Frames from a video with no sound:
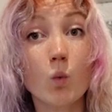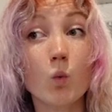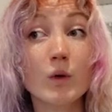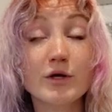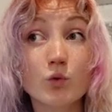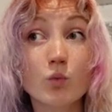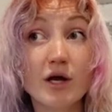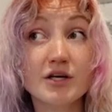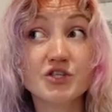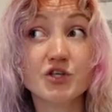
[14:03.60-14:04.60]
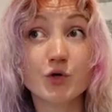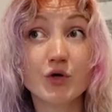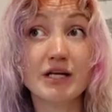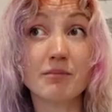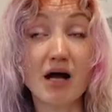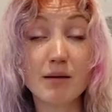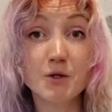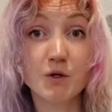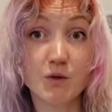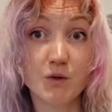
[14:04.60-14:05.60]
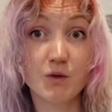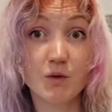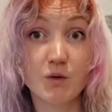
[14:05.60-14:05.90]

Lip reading: We could wear it to Korean barbecue.